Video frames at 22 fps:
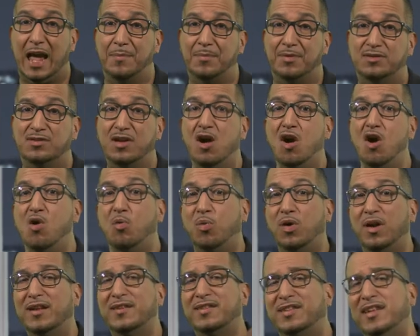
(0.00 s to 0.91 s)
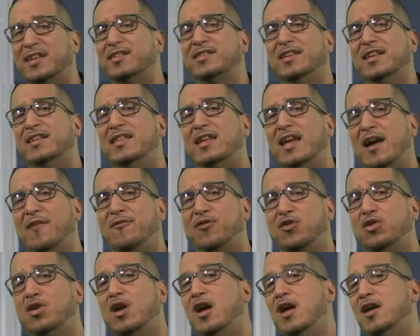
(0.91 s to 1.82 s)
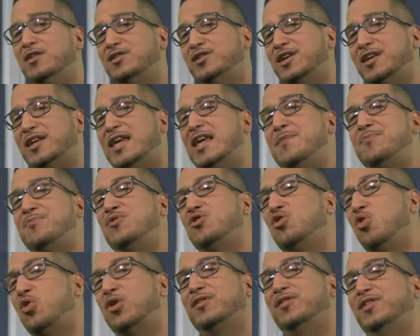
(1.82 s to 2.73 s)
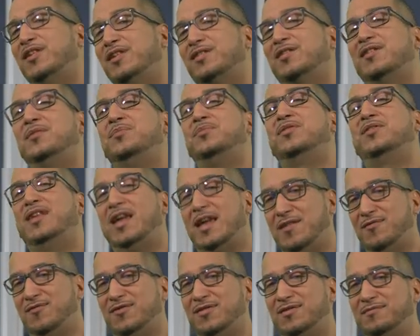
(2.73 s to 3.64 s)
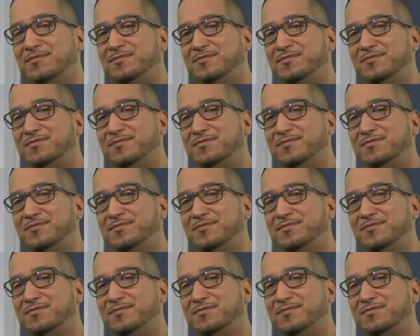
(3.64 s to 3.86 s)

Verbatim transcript: habits will assist in the effort to keep your system safe.